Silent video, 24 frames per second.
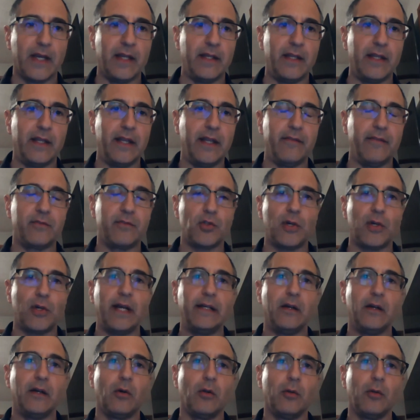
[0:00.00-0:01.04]
and then they've
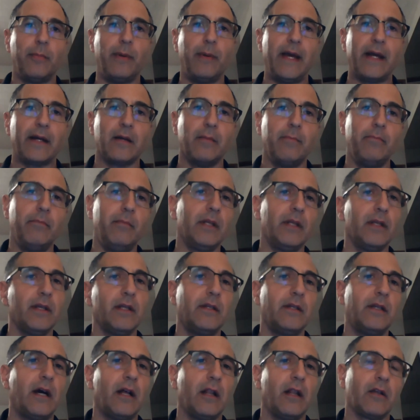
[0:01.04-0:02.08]
tried to hold back $1
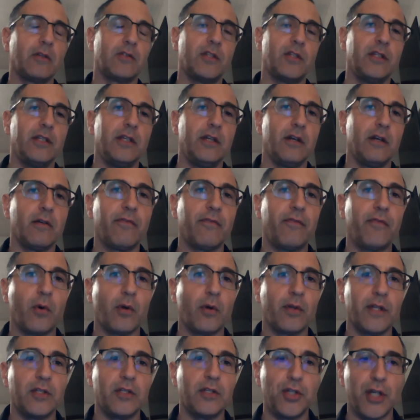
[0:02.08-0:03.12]
million a year
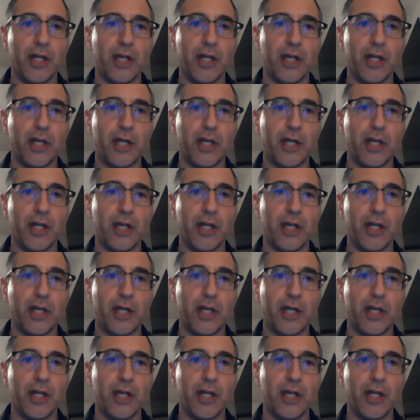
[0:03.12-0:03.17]
for the